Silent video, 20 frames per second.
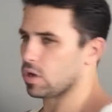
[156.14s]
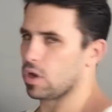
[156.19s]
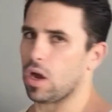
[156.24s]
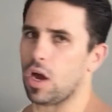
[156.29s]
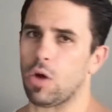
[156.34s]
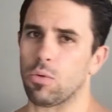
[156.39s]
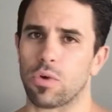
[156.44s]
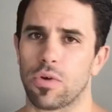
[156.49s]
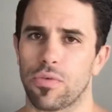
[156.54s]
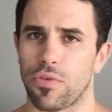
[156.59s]

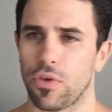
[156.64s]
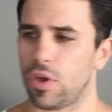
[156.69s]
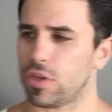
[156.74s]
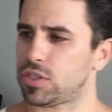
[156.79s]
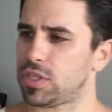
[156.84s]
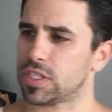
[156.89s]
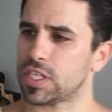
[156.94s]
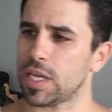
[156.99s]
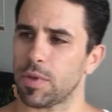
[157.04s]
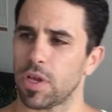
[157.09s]
I'll refer
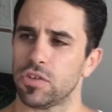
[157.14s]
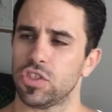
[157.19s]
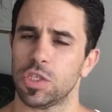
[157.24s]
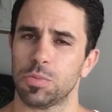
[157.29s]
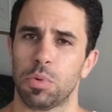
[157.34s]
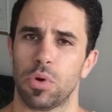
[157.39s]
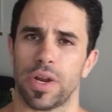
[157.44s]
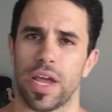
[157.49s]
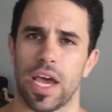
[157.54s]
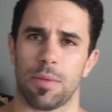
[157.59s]
to something I
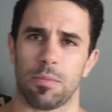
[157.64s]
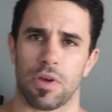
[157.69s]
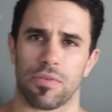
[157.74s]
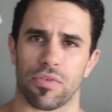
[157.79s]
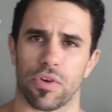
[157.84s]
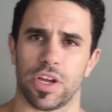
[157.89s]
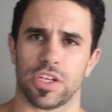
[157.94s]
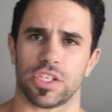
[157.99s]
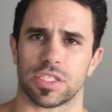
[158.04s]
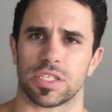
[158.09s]
just pulled out of my
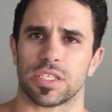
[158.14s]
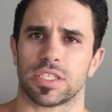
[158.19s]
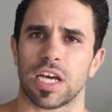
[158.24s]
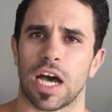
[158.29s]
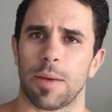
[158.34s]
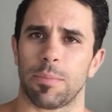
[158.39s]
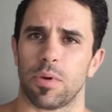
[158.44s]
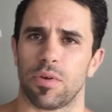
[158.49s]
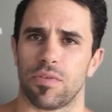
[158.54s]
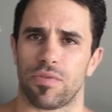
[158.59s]
fridge. It's a
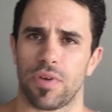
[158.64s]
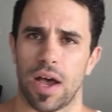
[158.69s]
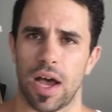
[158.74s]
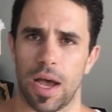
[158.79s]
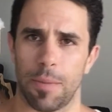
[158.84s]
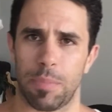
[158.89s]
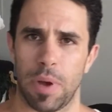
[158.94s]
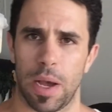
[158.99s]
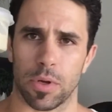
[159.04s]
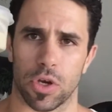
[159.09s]
tub of
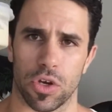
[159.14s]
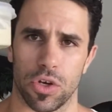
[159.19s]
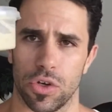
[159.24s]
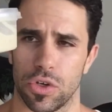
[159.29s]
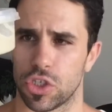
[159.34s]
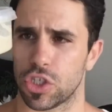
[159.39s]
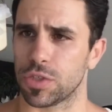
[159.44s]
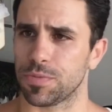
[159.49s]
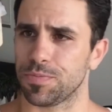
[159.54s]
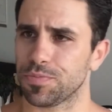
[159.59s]
baba
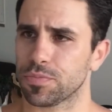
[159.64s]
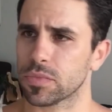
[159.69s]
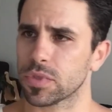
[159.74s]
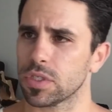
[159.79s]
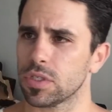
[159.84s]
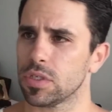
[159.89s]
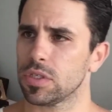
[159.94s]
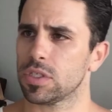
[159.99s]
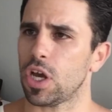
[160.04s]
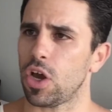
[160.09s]
ganoush,
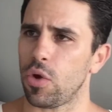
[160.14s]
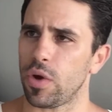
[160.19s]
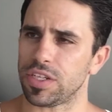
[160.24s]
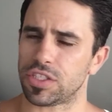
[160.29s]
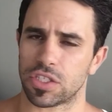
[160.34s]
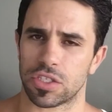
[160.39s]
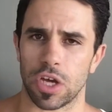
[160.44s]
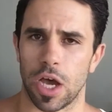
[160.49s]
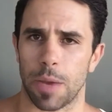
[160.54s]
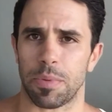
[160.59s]
so a
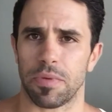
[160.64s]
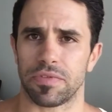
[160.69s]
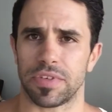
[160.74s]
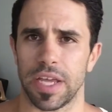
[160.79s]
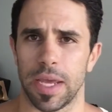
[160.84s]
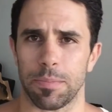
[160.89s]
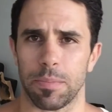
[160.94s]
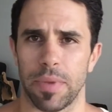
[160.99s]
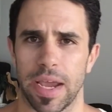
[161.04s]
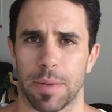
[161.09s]
type of
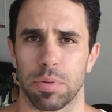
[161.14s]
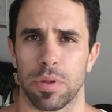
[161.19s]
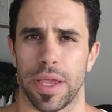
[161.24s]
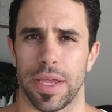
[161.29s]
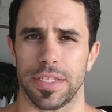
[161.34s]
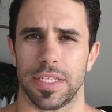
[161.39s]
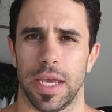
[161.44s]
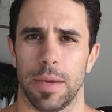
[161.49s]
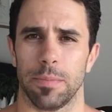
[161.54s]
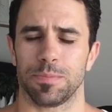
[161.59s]
dip,
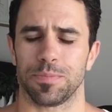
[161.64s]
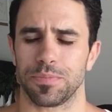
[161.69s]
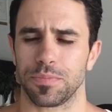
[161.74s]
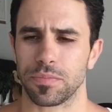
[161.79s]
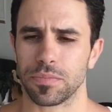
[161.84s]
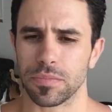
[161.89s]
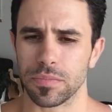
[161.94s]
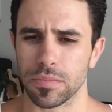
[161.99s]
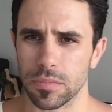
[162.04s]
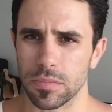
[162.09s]
eggplant dip.
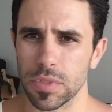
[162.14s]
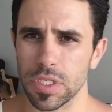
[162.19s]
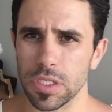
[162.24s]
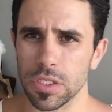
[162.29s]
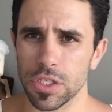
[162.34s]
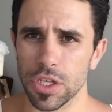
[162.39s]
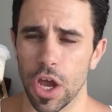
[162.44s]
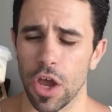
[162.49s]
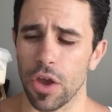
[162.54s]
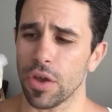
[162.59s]

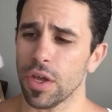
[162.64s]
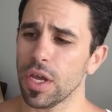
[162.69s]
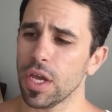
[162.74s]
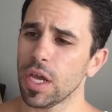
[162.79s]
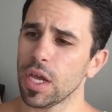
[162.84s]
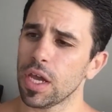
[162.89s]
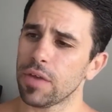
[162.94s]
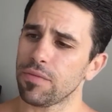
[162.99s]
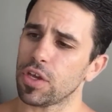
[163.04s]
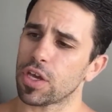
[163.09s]
So
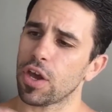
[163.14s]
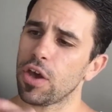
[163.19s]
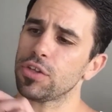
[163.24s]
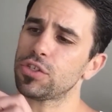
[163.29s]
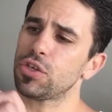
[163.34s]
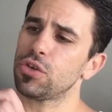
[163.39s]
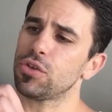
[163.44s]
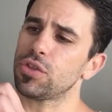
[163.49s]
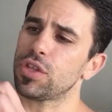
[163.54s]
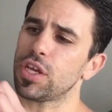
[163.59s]
if you go
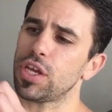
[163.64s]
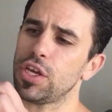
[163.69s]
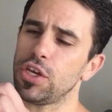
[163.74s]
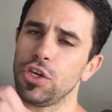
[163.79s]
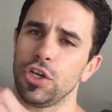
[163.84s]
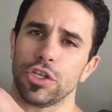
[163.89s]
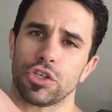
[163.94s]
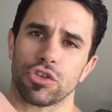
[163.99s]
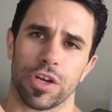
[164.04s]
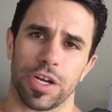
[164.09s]
to the
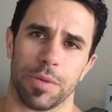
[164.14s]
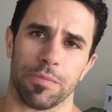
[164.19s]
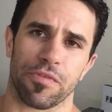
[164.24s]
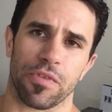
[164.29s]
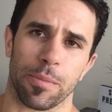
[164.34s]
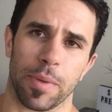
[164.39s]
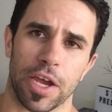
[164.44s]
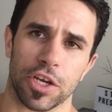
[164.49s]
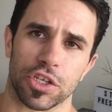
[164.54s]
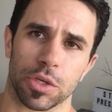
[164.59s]
nutrient
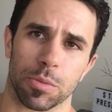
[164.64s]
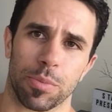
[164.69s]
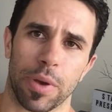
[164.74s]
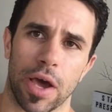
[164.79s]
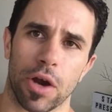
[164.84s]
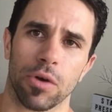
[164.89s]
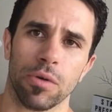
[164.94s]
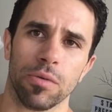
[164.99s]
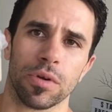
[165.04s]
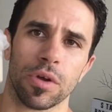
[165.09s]
information
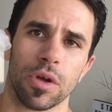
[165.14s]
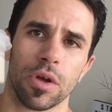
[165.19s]
panel,